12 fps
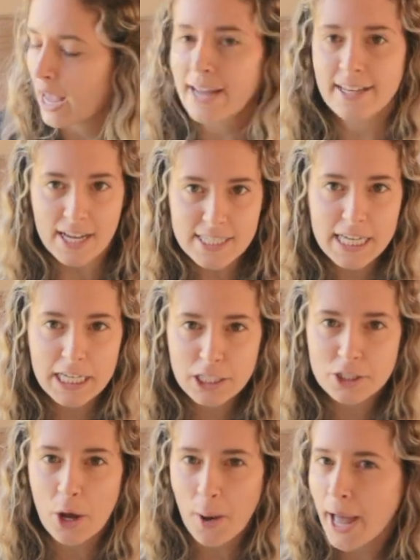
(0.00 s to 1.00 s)
I guess I
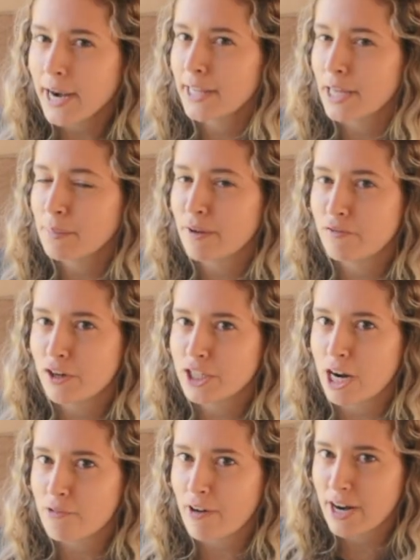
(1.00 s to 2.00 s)
can go ahead and get my fridge
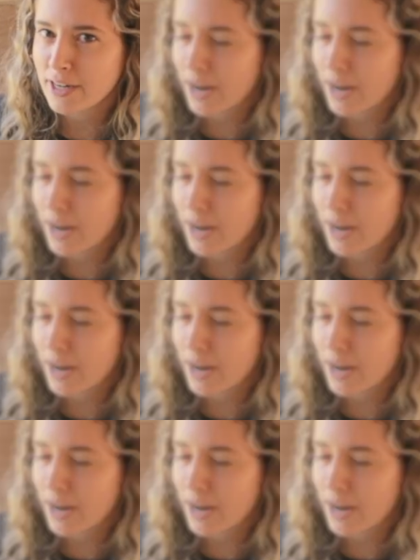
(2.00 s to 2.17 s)
out right